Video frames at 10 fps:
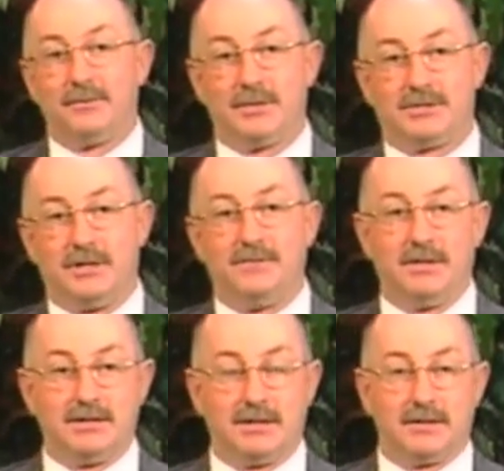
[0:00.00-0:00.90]

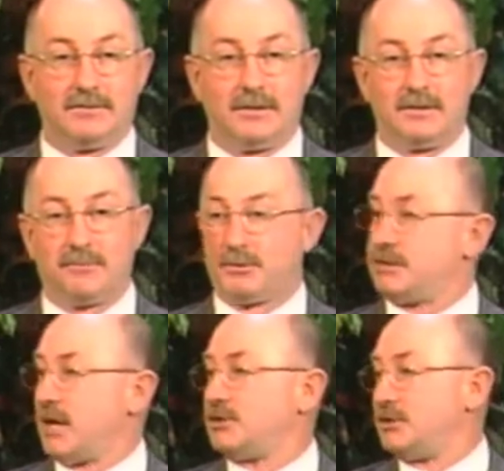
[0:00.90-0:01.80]
receiving the
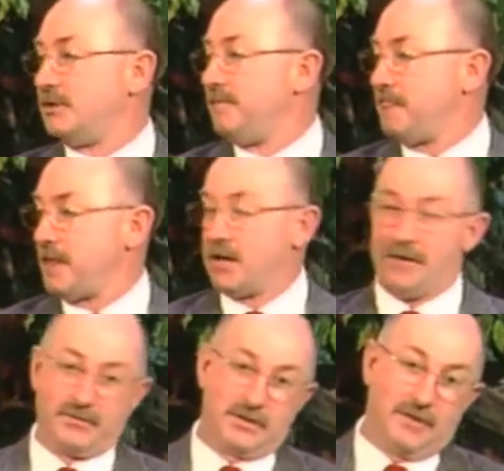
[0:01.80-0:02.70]
protection
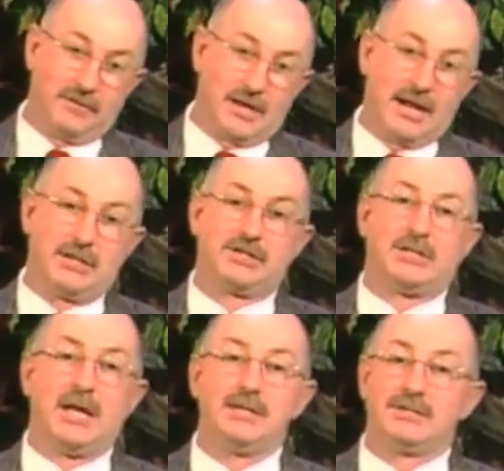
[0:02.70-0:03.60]
of the United
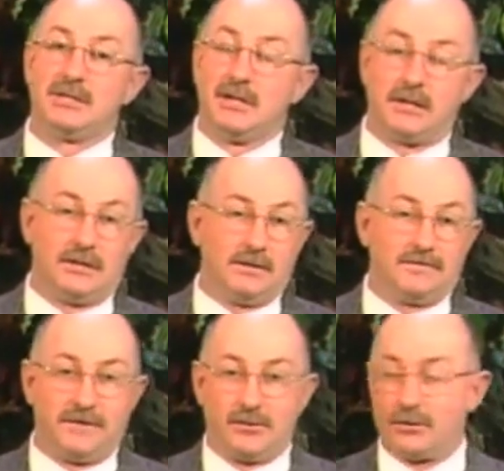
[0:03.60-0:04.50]
States, you
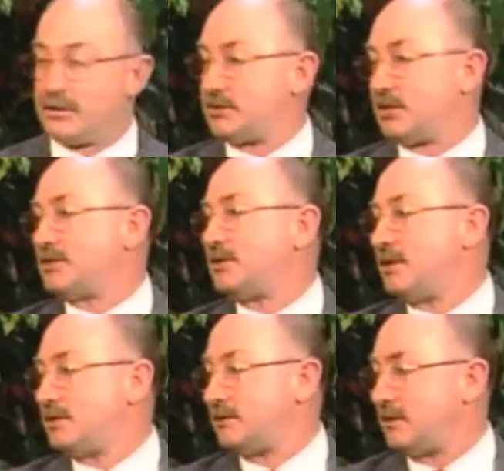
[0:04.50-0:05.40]
know, federal
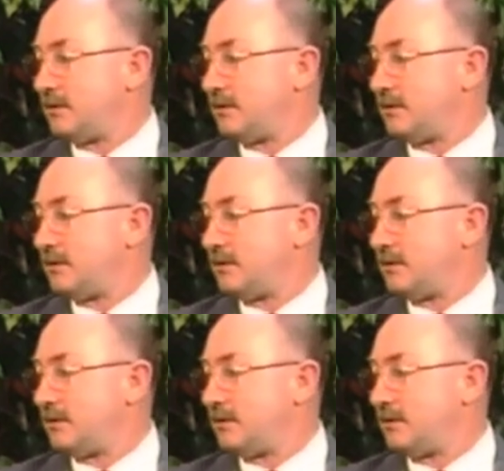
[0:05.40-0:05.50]
assistance